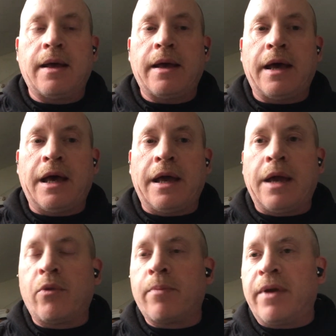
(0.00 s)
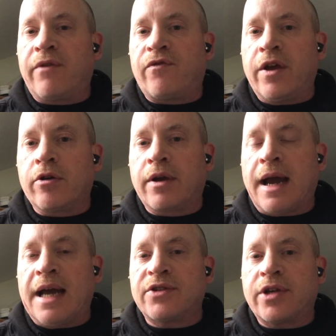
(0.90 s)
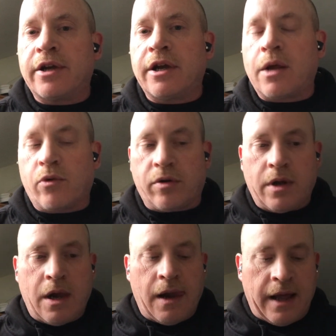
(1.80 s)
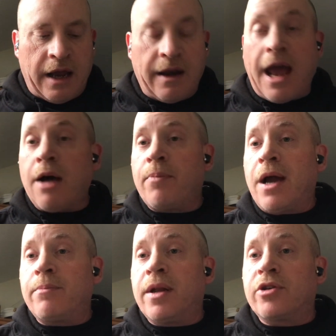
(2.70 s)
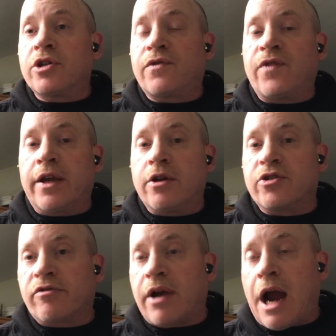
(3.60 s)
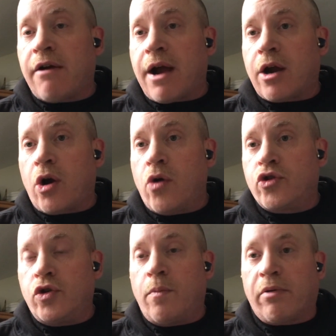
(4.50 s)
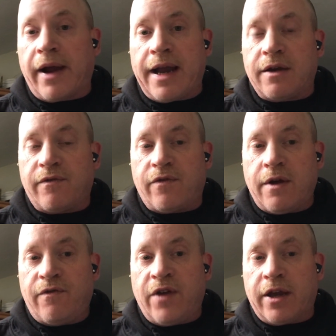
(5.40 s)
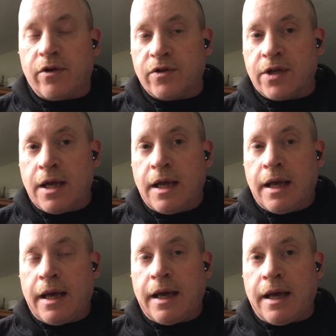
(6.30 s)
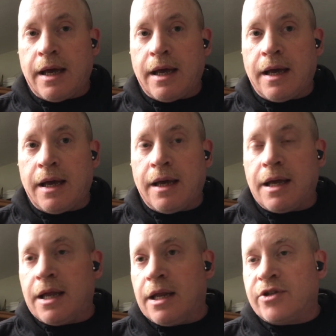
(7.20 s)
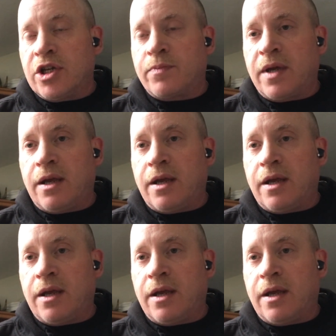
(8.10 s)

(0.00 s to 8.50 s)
uh, and we're big figure guys here, and we're and Alpine Miniatures figures are, are our go-to brand of figures. Uh, and it's just, be,